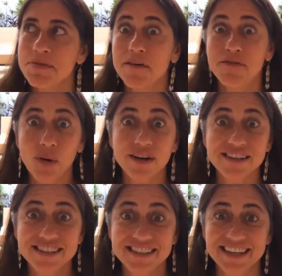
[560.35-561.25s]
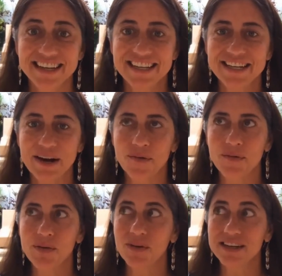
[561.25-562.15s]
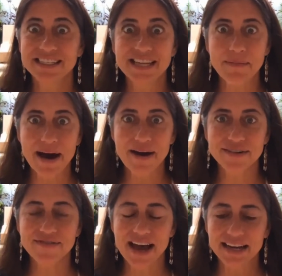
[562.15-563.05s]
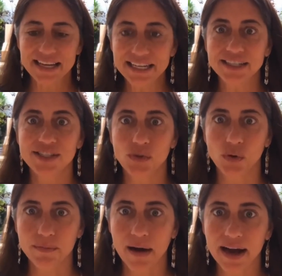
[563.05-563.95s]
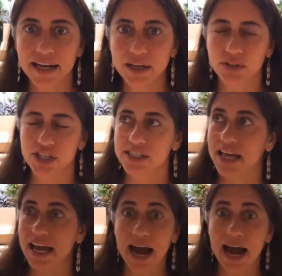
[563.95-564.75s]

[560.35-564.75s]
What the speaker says: of course, you know, we wanna step out of that eating disorder mind, which is like,